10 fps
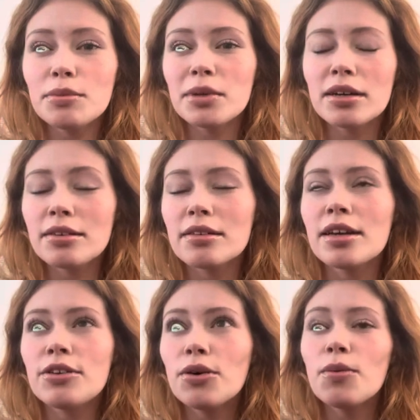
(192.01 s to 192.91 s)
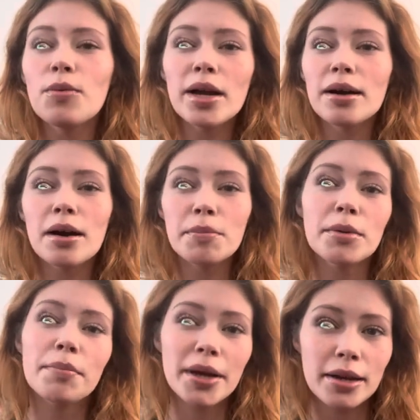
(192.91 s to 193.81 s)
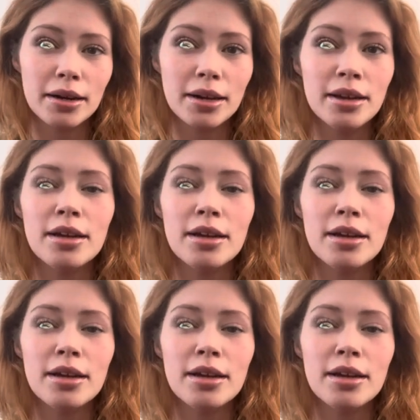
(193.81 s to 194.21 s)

because like you don't wake up in pain.